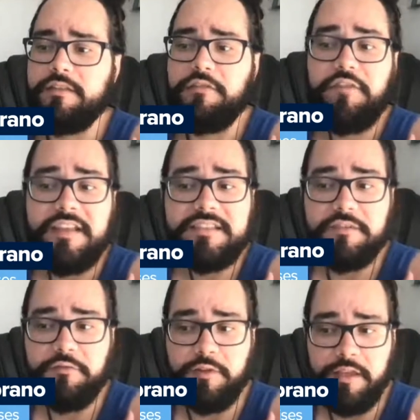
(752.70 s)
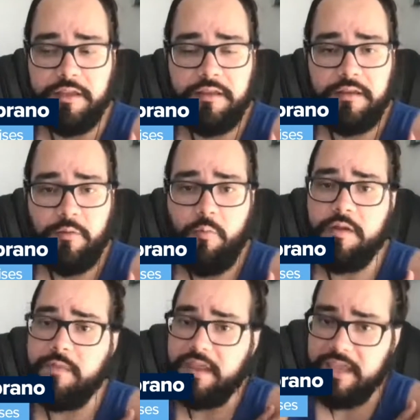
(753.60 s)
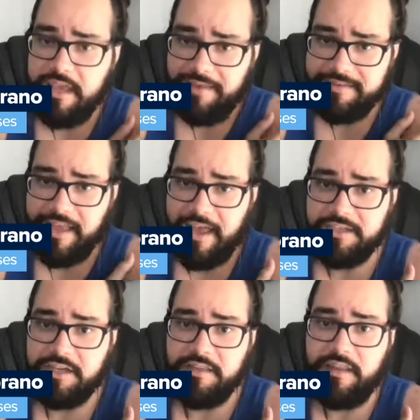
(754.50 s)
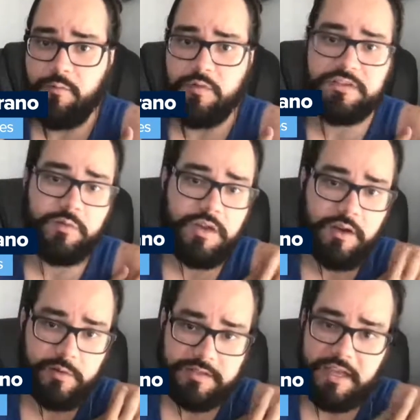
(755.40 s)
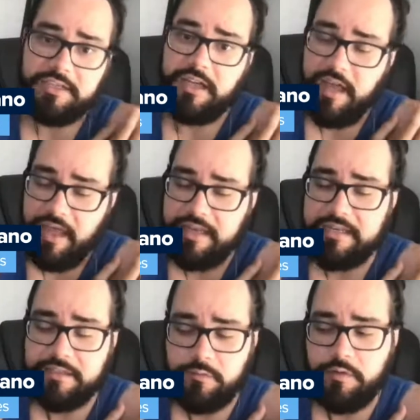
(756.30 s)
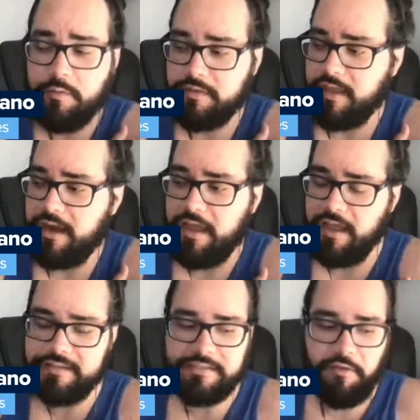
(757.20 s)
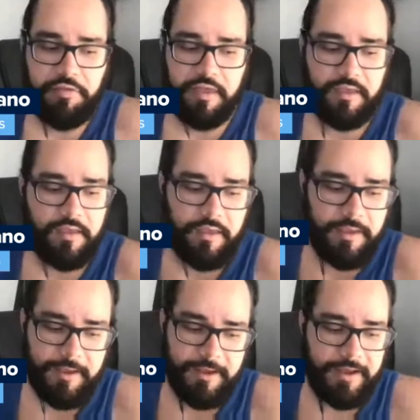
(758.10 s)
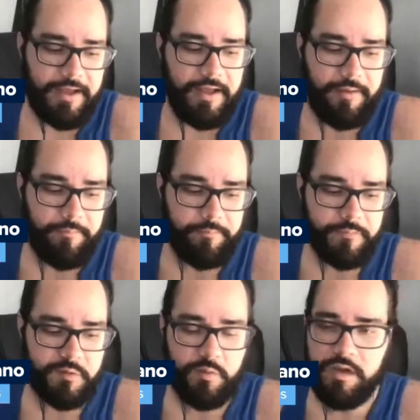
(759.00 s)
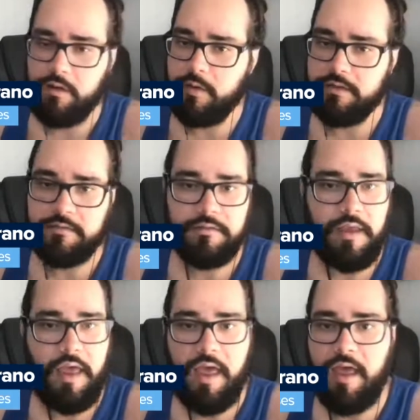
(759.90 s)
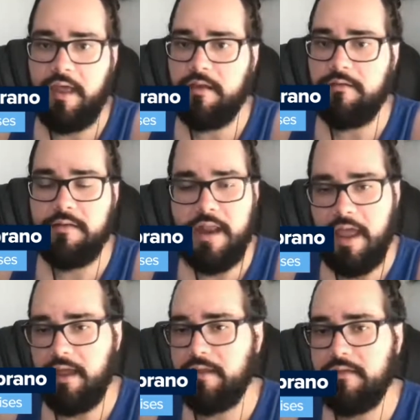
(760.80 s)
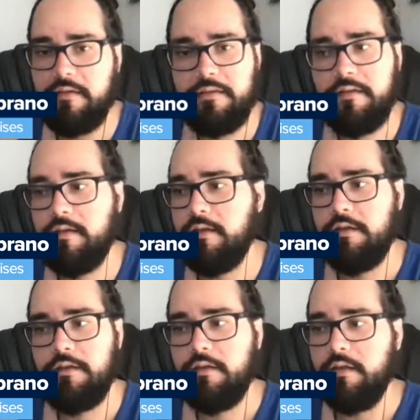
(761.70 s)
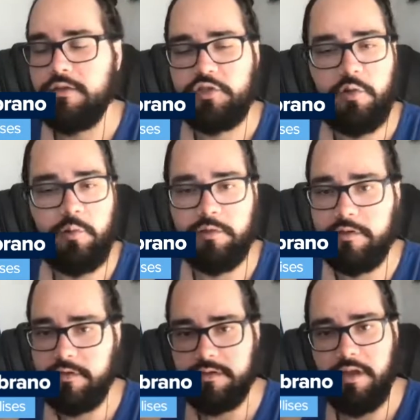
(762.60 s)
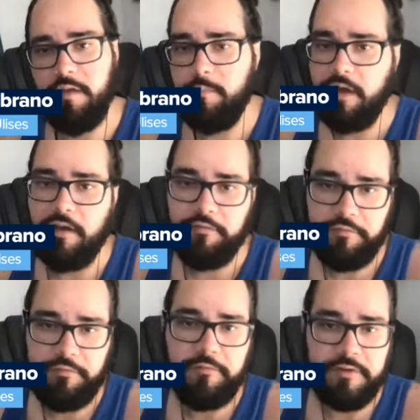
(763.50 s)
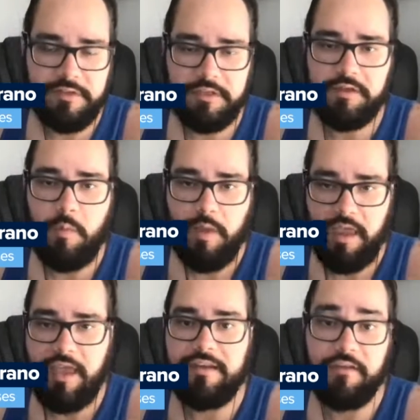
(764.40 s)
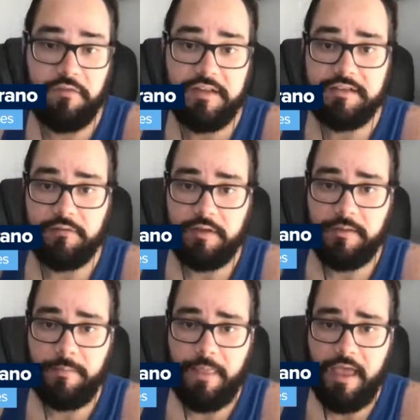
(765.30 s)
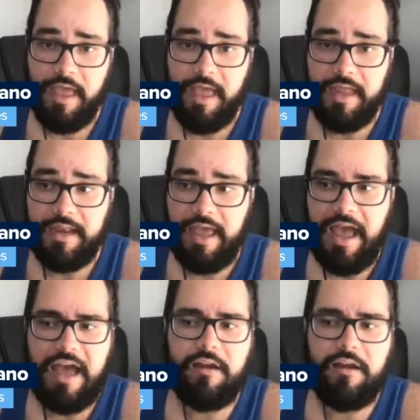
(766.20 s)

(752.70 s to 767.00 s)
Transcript: defensively when Mejia is catching than when Zunino is catching. I disagree with that. I still think Zunino is head, neck, shoulders above Francisco Mejia defensively. And